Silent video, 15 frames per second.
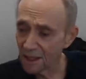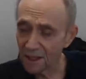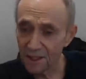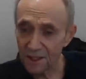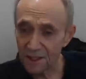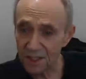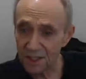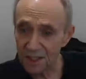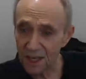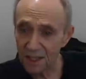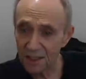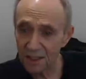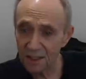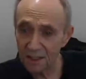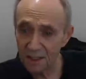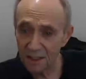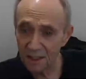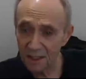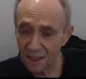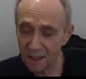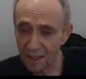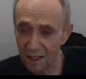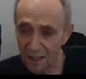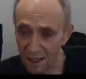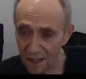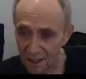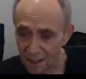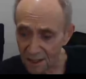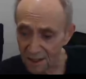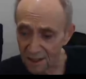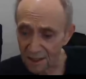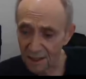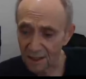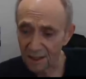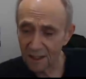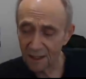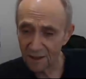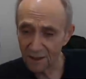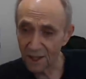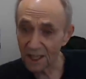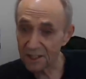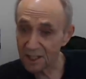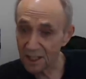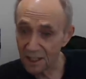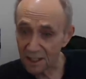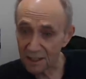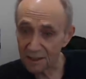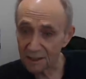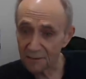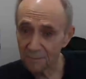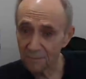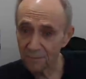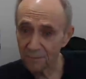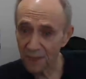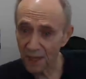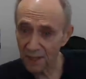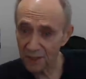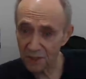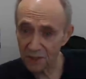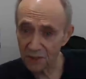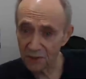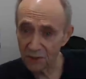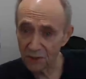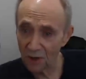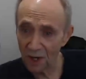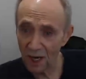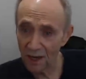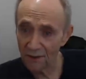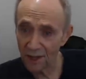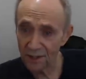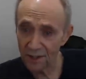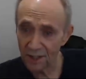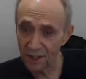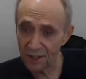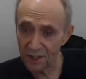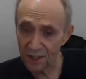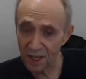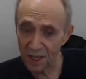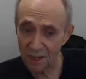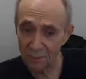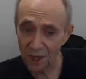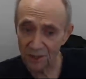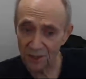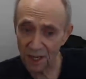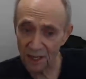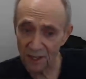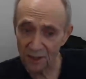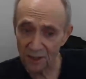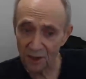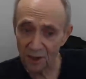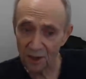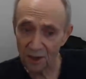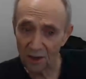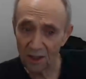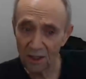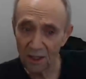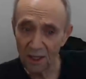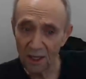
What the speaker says: is attended, that's it. That's, you don't have anything to say about that at all.